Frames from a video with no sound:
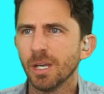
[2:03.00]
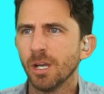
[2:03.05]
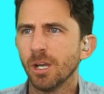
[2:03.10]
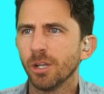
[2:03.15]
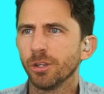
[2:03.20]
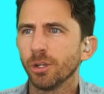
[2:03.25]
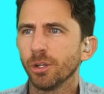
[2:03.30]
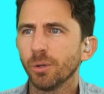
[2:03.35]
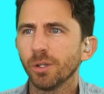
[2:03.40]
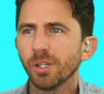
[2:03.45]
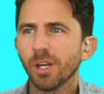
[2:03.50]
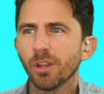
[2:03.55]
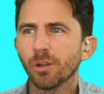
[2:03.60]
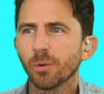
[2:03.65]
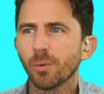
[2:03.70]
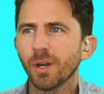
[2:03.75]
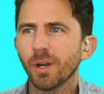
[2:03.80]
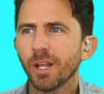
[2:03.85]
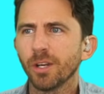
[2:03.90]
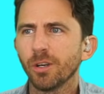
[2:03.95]
The only other
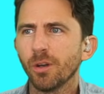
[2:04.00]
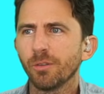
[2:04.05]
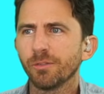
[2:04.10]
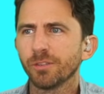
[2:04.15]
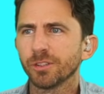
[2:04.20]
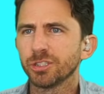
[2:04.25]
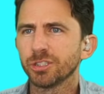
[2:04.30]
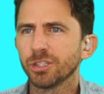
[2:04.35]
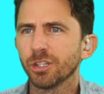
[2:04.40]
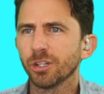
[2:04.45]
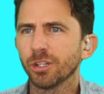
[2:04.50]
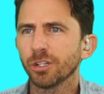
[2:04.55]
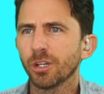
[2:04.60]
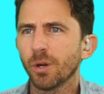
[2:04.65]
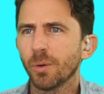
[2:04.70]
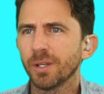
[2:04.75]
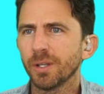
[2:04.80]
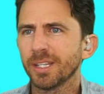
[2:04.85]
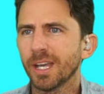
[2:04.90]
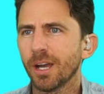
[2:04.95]
one I know for sure
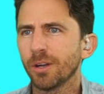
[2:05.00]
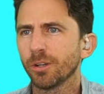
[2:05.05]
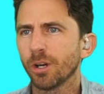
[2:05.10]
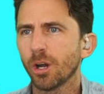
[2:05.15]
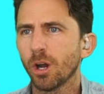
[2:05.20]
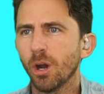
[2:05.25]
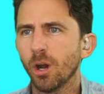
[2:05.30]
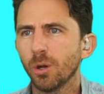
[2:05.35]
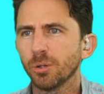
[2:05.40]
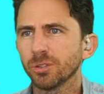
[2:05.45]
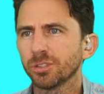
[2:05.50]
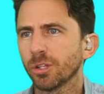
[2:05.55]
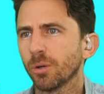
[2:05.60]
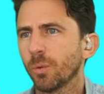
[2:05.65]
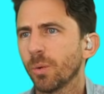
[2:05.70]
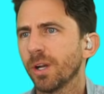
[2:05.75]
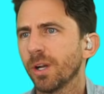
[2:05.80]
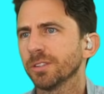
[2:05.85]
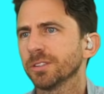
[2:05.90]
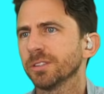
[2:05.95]
going down to host are
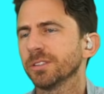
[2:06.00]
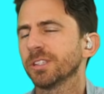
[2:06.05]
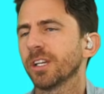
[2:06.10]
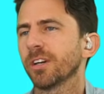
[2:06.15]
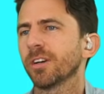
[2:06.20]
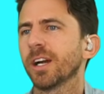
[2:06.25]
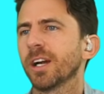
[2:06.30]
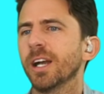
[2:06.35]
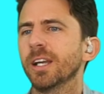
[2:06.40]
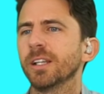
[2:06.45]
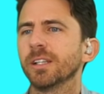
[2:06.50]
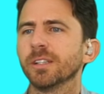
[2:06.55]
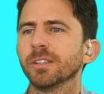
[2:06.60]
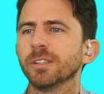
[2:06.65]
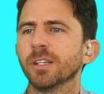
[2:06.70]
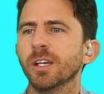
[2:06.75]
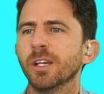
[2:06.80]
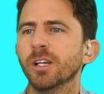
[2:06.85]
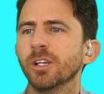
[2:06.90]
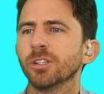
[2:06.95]
Wells and Sarah Hyland.
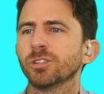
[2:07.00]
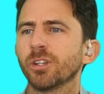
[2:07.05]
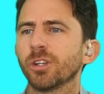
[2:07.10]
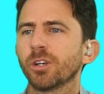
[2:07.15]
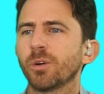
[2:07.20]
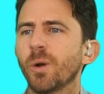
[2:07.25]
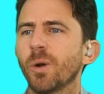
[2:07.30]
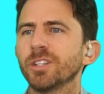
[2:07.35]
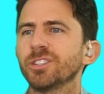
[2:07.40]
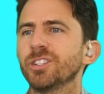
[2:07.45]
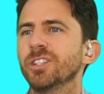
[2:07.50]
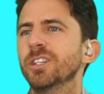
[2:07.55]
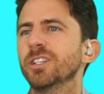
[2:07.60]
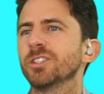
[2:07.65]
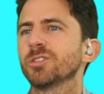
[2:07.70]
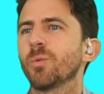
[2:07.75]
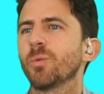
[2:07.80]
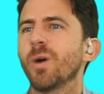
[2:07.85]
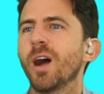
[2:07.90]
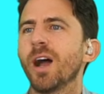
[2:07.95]
So the question
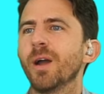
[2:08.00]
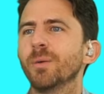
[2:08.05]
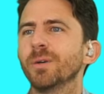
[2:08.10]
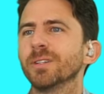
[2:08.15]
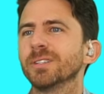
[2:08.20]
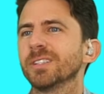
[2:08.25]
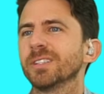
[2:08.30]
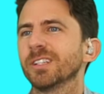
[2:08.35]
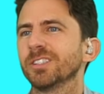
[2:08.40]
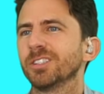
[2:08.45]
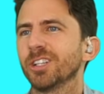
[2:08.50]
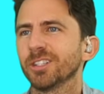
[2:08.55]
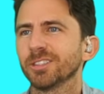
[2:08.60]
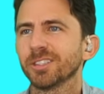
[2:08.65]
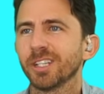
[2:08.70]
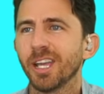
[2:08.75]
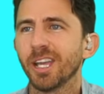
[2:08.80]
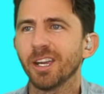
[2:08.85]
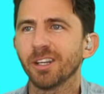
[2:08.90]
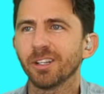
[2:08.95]
is, why was
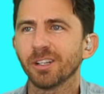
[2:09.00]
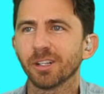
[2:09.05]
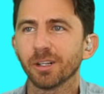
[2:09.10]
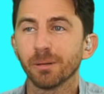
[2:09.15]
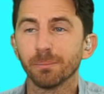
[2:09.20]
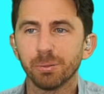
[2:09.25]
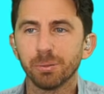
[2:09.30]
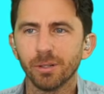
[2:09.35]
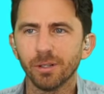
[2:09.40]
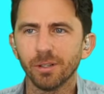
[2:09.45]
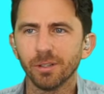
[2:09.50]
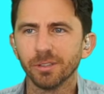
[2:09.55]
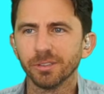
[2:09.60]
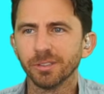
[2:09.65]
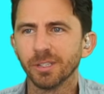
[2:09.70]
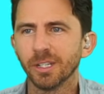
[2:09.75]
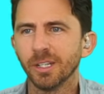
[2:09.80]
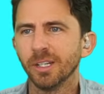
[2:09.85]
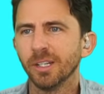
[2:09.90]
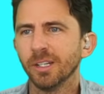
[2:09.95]
Chelsea Handler pulled?
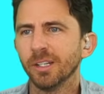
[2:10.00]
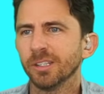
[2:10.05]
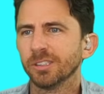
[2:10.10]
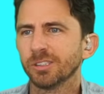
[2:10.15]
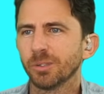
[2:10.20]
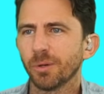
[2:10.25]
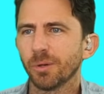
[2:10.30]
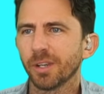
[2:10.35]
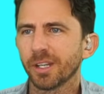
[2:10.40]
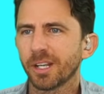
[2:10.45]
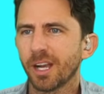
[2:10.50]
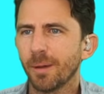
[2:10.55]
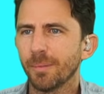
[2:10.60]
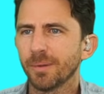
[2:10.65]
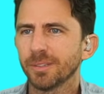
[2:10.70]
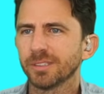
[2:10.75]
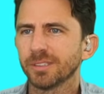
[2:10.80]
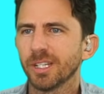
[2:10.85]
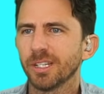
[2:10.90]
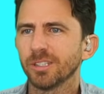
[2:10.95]
Someone in the
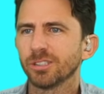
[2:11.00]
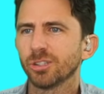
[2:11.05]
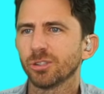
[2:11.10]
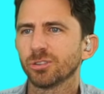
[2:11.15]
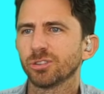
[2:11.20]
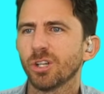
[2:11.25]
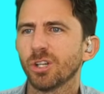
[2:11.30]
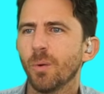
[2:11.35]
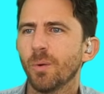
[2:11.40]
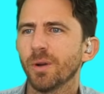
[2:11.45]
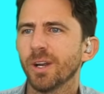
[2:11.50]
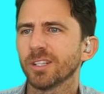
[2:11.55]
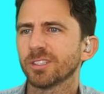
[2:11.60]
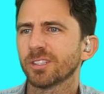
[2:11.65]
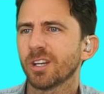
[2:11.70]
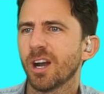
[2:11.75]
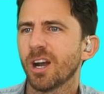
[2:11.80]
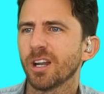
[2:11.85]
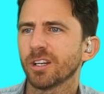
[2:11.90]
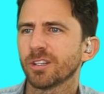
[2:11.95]
comments says, so someone as
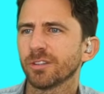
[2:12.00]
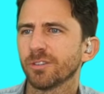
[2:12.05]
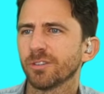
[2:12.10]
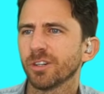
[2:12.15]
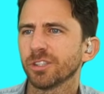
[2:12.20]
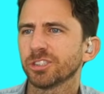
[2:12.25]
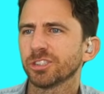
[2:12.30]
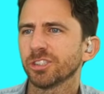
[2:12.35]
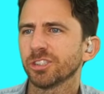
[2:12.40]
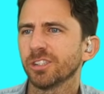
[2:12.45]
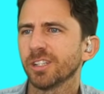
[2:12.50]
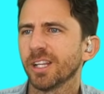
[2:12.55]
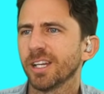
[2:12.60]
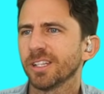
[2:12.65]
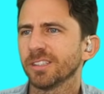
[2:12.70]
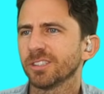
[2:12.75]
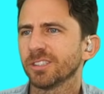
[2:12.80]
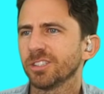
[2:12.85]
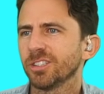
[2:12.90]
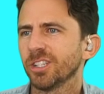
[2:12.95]
controversial
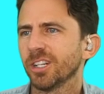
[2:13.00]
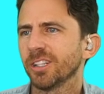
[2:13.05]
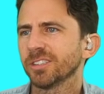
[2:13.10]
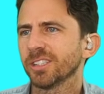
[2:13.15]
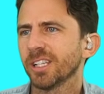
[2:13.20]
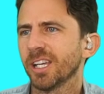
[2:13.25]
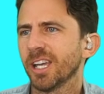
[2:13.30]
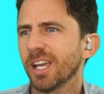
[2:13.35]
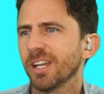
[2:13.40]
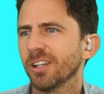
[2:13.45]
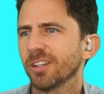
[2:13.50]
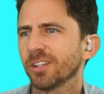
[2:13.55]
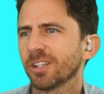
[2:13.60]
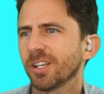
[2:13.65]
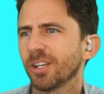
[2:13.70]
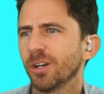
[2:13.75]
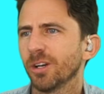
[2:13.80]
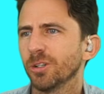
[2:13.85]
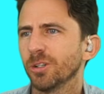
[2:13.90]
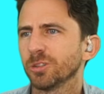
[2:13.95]
as Chelsea Handler
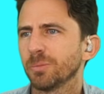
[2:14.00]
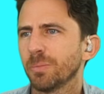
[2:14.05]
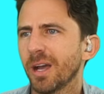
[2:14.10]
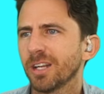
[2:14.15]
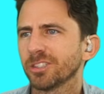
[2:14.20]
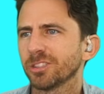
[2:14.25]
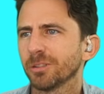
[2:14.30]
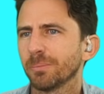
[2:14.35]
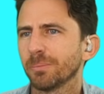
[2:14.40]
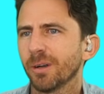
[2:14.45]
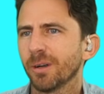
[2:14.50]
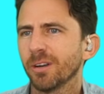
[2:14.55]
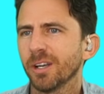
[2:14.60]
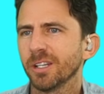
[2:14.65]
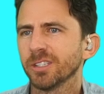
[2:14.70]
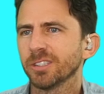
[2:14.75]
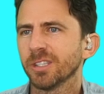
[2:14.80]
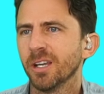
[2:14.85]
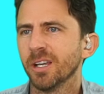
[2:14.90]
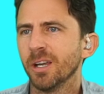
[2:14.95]
can host Bachelor in
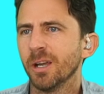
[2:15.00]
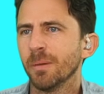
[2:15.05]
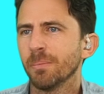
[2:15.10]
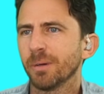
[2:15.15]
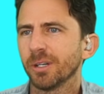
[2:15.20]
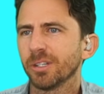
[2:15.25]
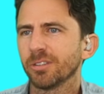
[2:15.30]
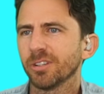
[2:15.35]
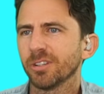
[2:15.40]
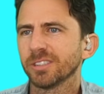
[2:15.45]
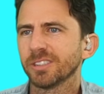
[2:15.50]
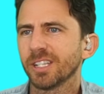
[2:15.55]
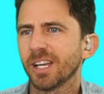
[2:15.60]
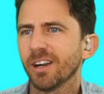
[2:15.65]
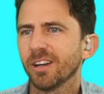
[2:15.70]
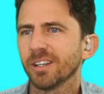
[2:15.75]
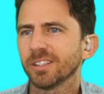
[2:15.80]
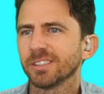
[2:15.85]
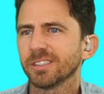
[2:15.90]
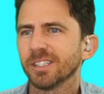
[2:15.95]
Paradise, but Chris
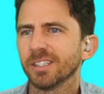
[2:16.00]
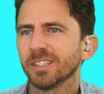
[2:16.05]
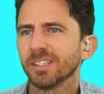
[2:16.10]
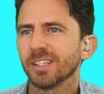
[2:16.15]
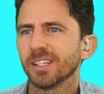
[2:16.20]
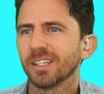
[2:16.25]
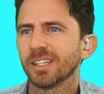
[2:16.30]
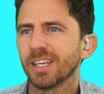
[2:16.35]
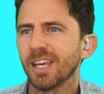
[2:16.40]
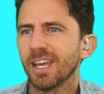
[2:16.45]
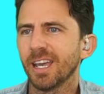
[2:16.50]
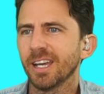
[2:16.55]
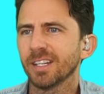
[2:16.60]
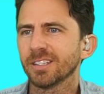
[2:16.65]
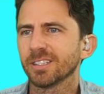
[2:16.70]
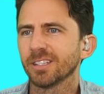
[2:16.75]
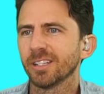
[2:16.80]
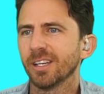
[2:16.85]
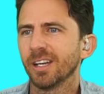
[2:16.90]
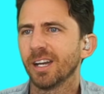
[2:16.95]
Harrison
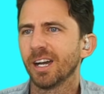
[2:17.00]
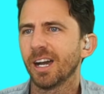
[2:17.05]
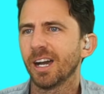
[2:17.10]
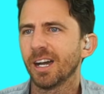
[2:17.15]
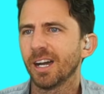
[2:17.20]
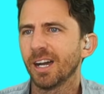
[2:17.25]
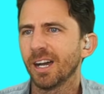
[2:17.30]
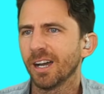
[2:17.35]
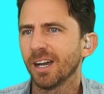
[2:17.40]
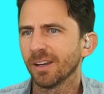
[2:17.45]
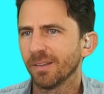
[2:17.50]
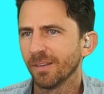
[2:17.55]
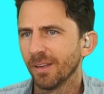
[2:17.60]
can't? Haha,